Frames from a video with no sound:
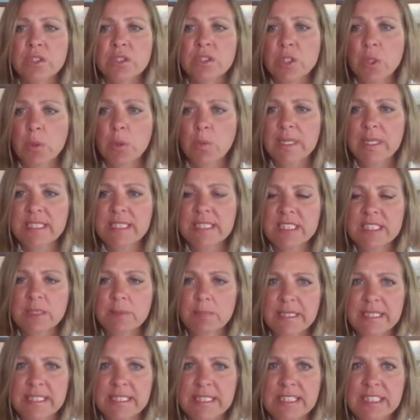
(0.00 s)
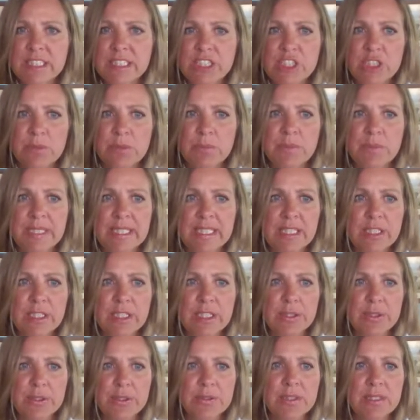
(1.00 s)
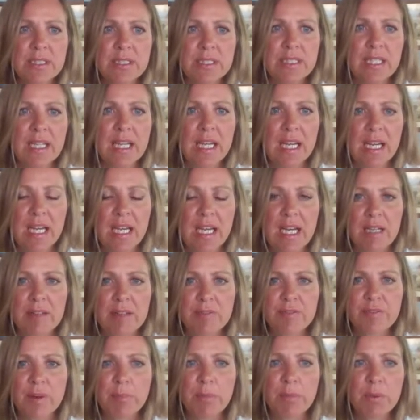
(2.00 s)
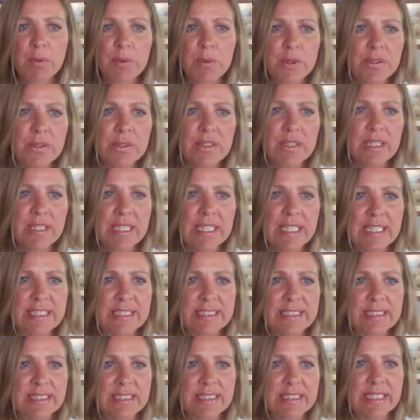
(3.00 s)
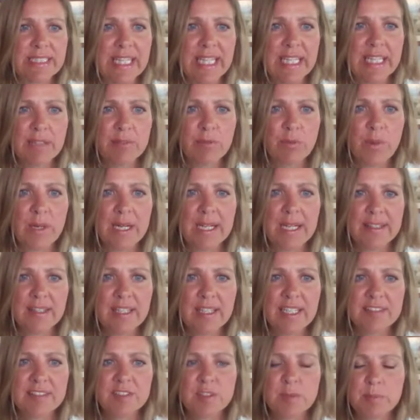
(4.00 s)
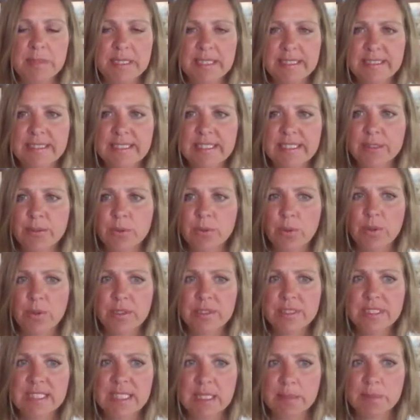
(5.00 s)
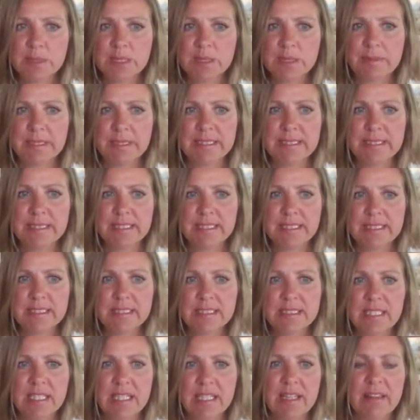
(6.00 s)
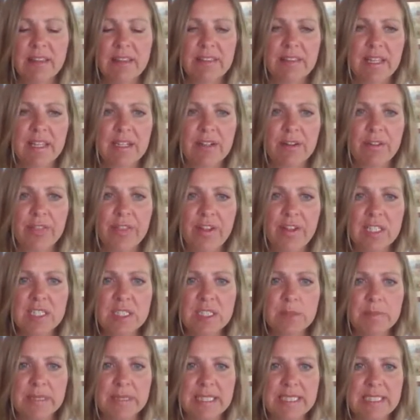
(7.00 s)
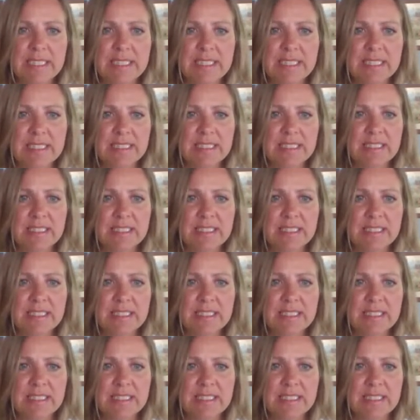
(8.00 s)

So, what species should we include? Uh, from the rule, it's native wildlife species or subspecies that are thought to be in,